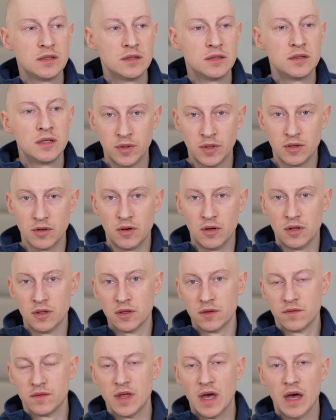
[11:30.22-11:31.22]
to put all
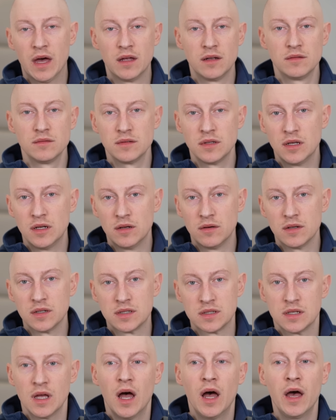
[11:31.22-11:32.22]
of that, you know,
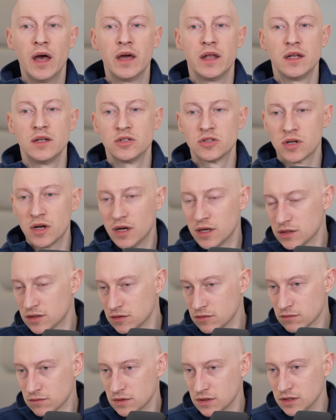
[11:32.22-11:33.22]
aside inside and trying to
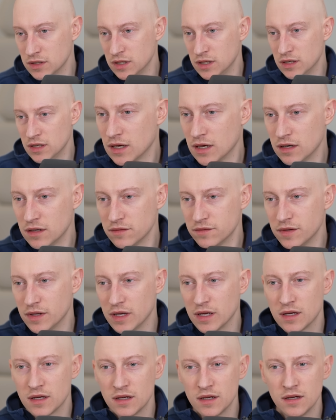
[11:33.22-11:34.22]
really kind of
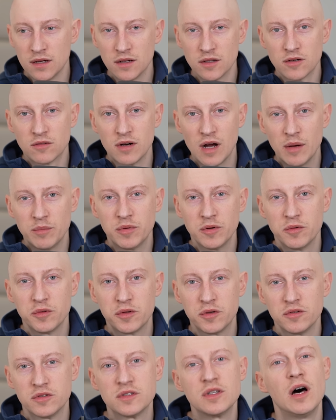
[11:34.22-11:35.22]
like uh, grapple with
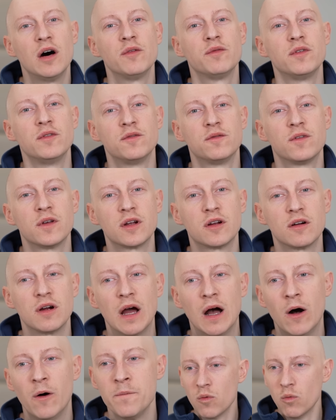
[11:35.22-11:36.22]
yourself and figure
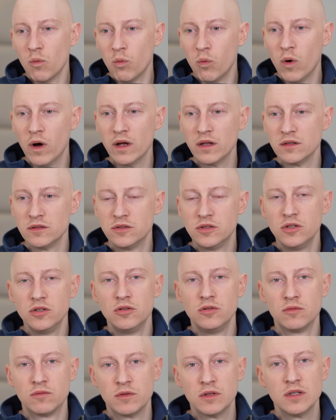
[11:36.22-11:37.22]
out what do
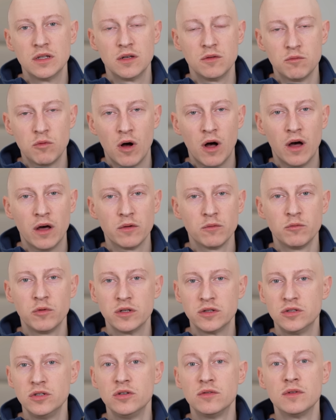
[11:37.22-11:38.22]
you really want,
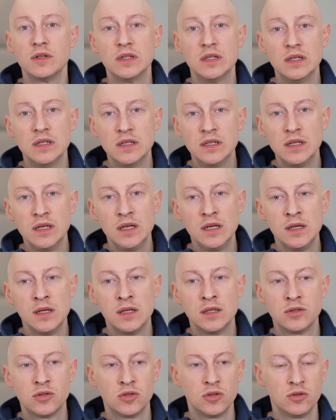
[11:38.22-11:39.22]
what do you really
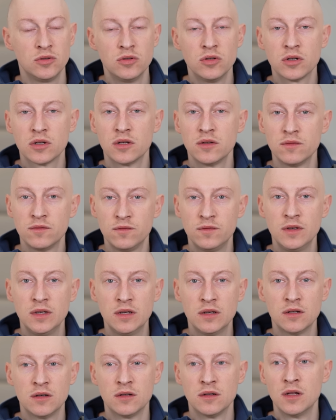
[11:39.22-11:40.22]
need to look and
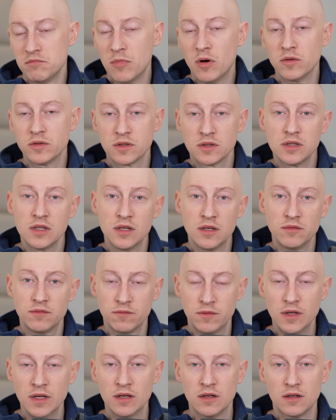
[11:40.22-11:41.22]
feel, mostly
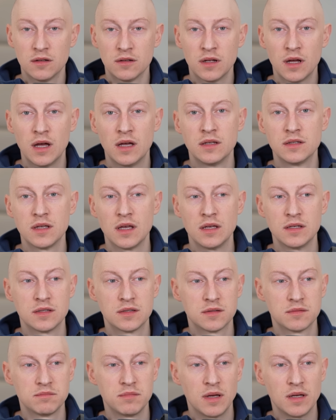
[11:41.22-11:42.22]
feel as
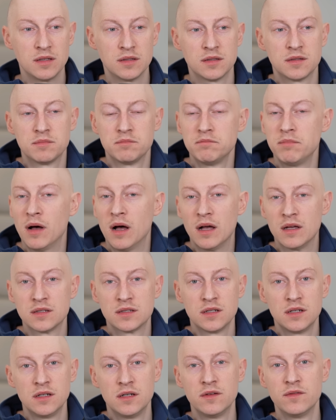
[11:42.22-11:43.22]
as as
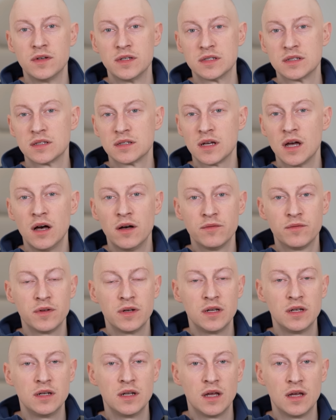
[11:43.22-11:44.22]
positive, as
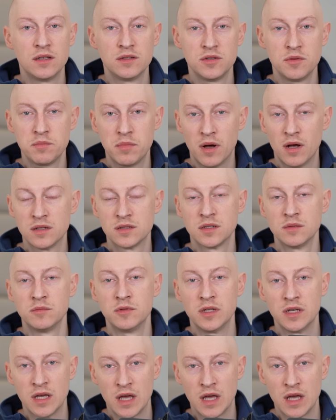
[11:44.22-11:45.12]
confident as you possibly